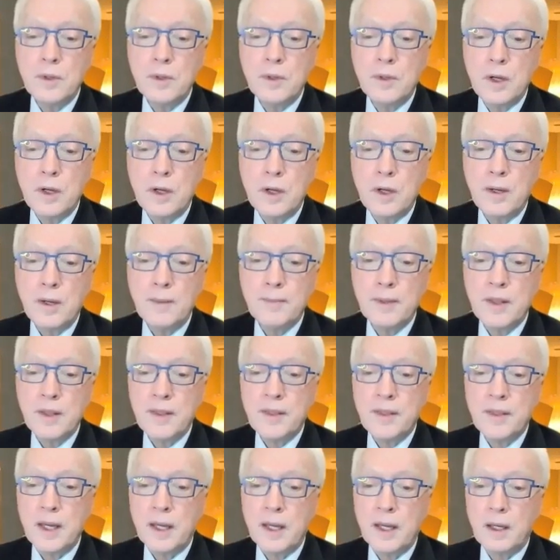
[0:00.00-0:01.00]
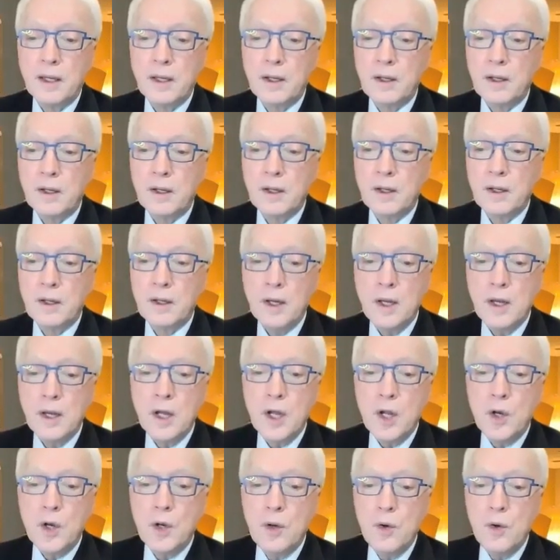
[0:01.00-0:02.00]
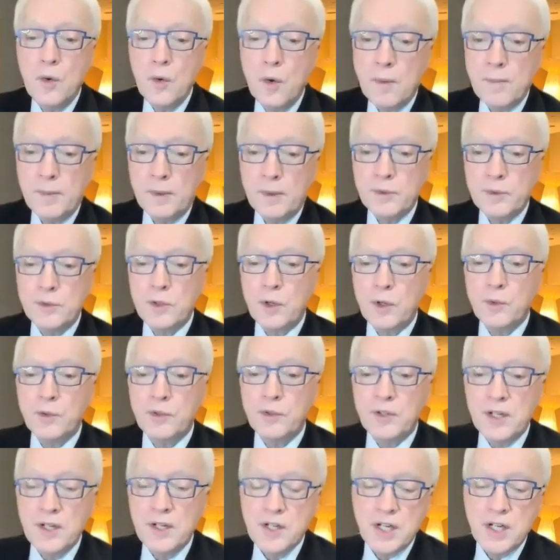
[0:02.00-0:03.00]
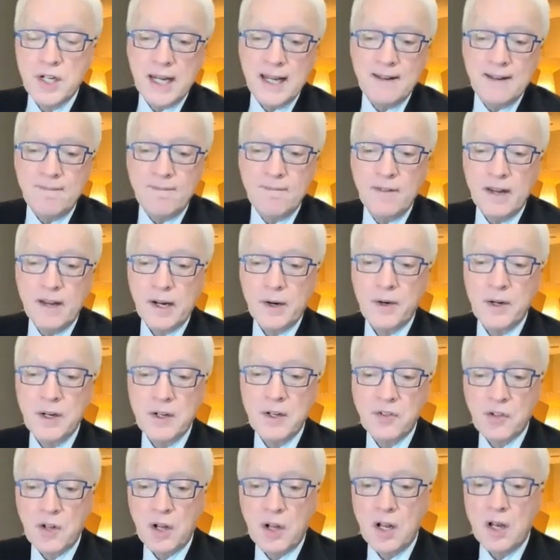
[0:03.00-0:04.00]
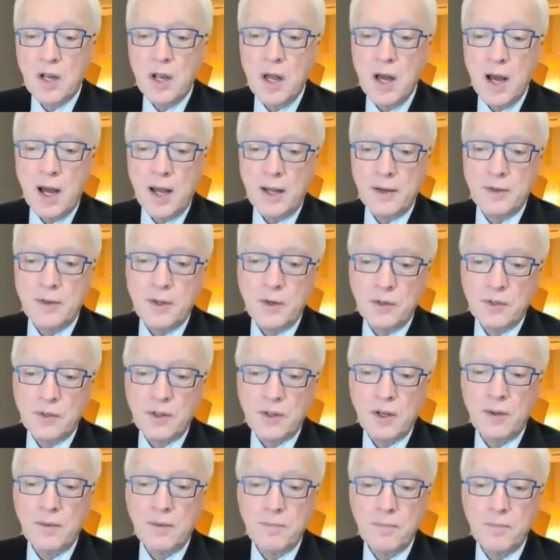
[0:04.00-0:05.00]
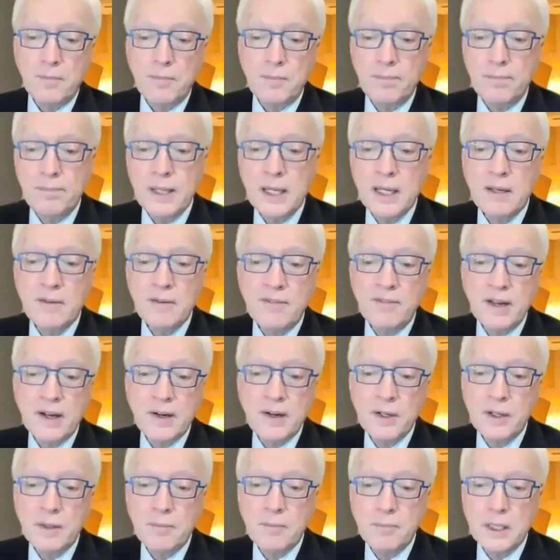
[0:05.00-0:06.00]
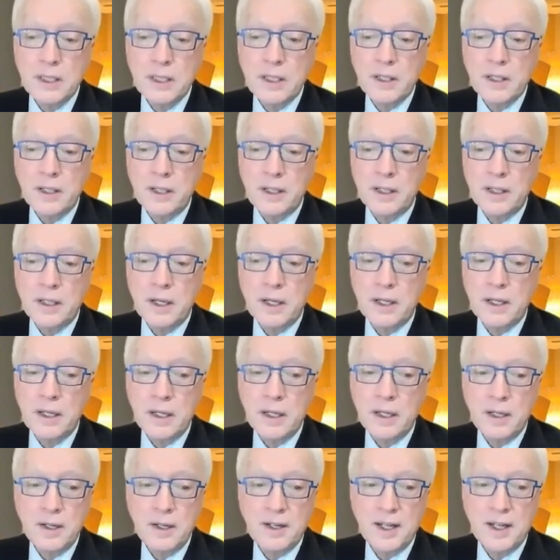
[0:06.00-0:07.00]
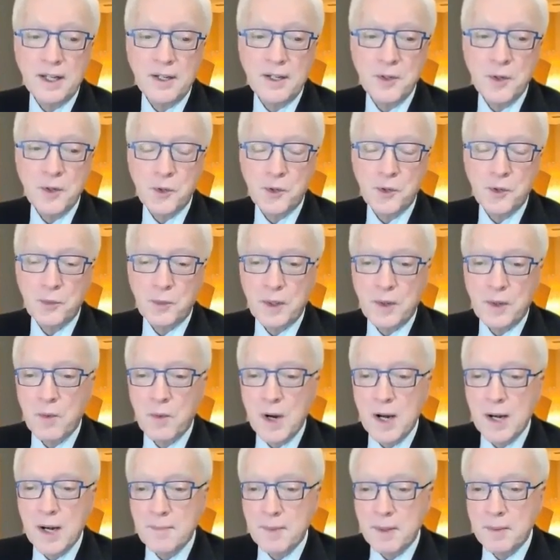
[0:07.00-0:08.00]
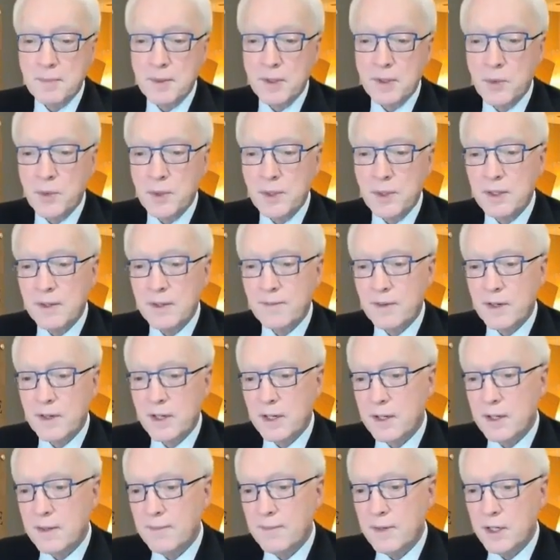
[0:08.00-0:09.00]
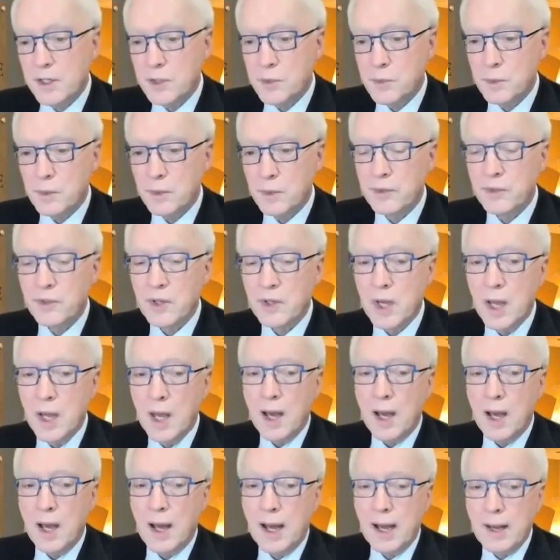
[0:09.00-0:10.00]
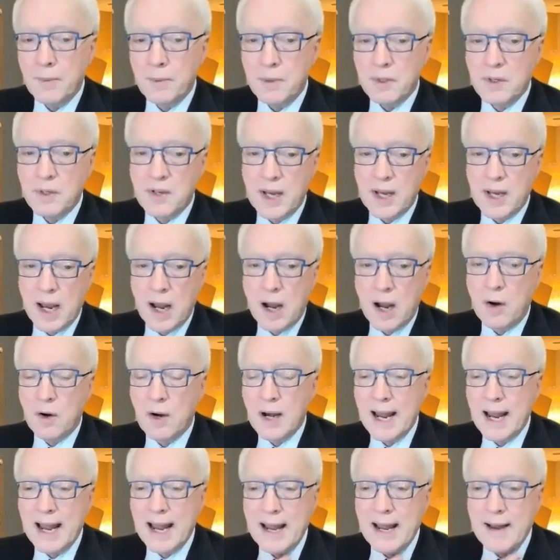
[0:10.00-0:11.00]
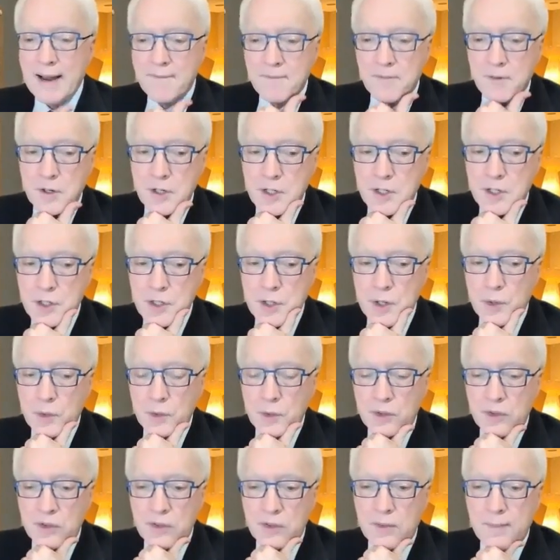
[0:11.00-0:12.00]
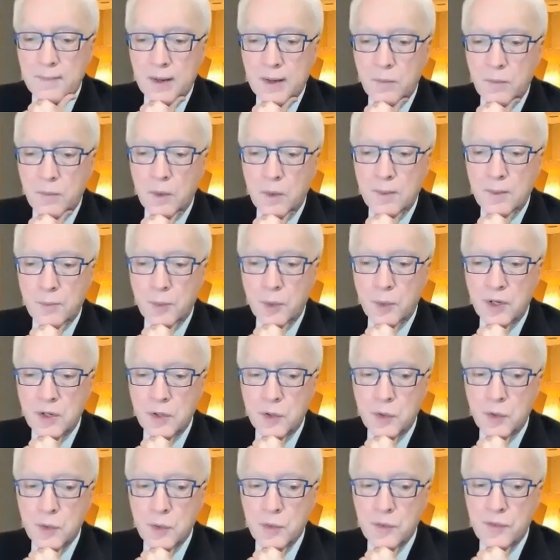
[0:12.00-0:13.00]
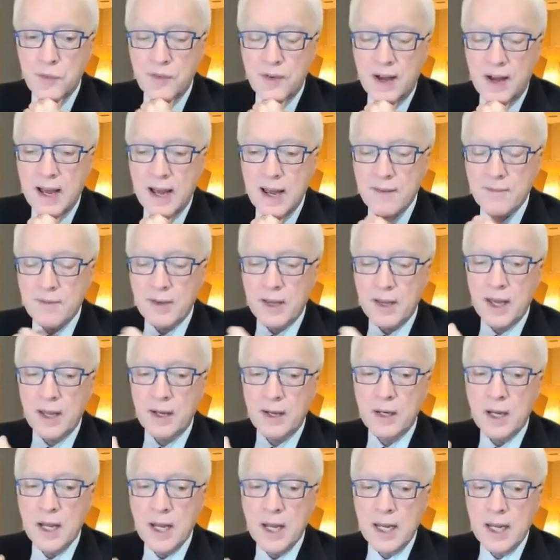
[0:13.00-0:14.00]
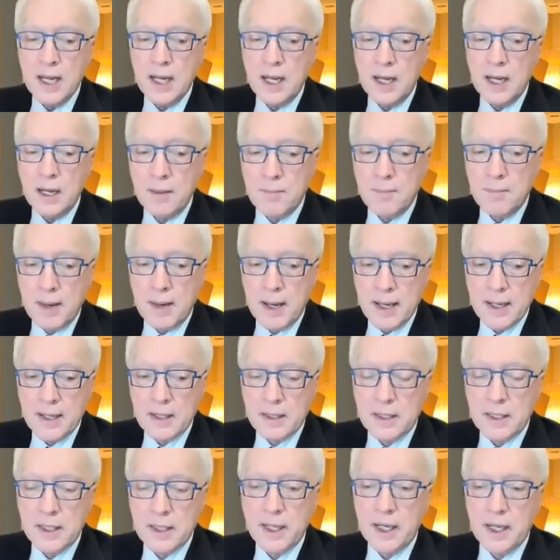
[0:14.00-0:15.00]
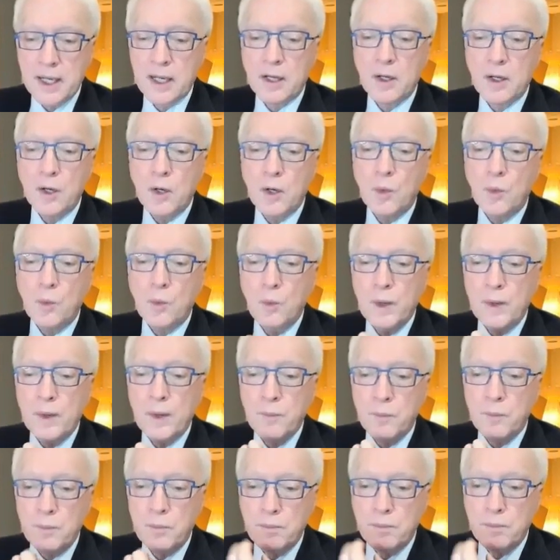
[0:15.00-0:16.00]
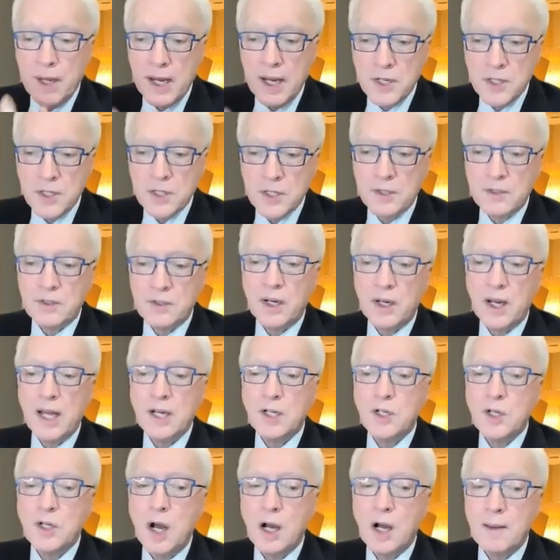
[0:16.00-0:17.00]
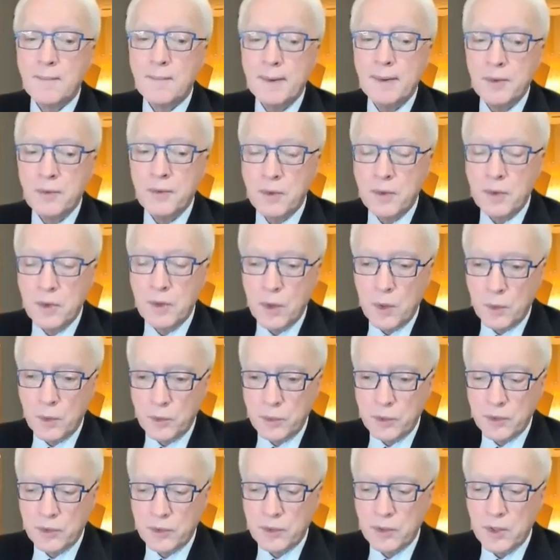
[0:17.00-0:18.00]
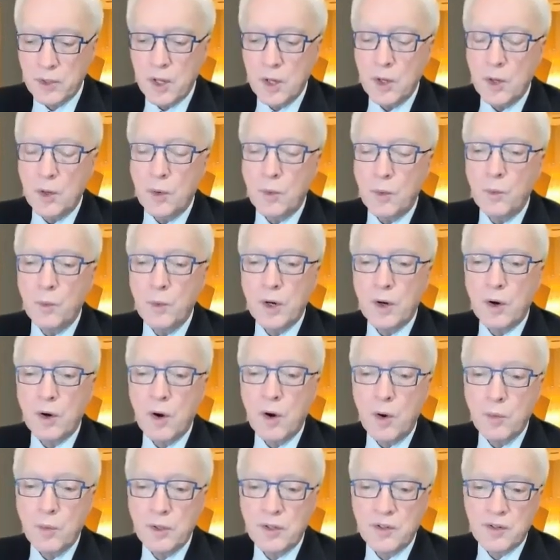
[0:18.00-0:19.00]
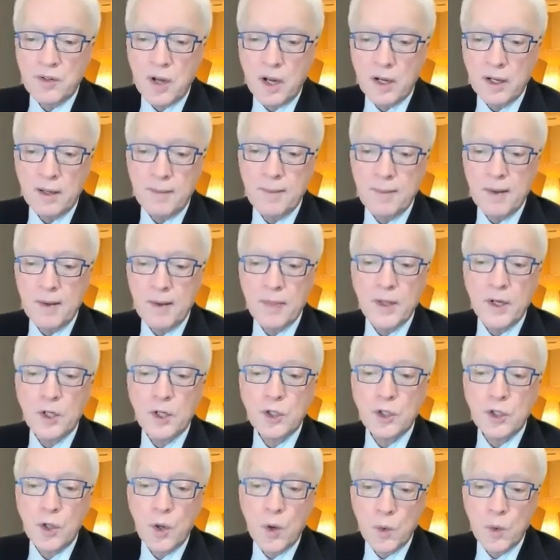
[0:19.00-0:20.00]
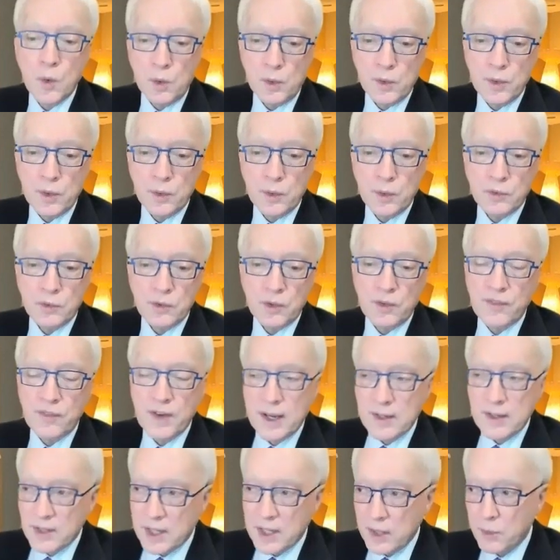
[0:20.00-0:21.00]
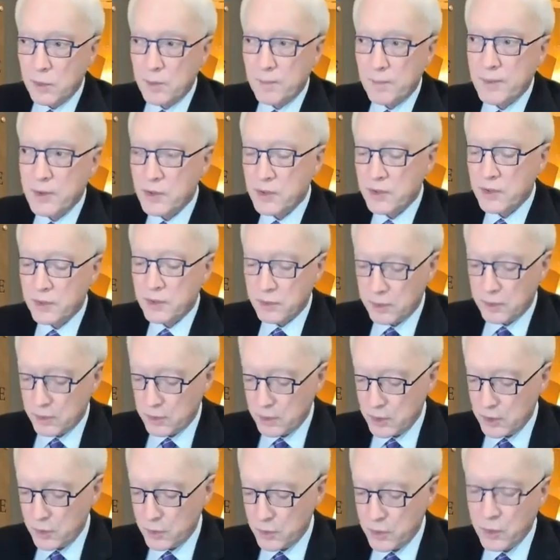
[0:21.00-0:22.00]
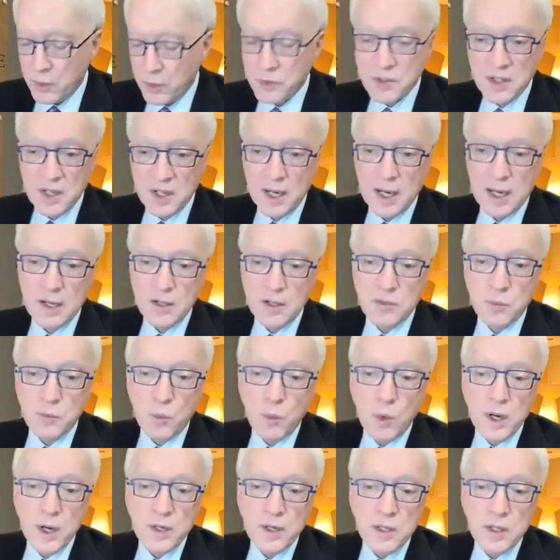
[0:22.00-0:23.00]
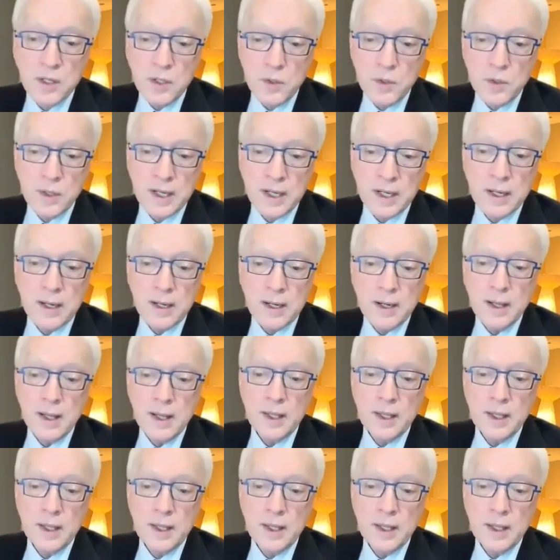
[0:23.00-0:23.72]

let me think. Normal dosage, it varies a lot. There's a big variability in dose requirement between different individuals. I would say our average dose is about 1.25, and in my clinic, when patients and I talk about dose, we're always talking about the total dose. So if I say to a person, your dose today is 1 unit,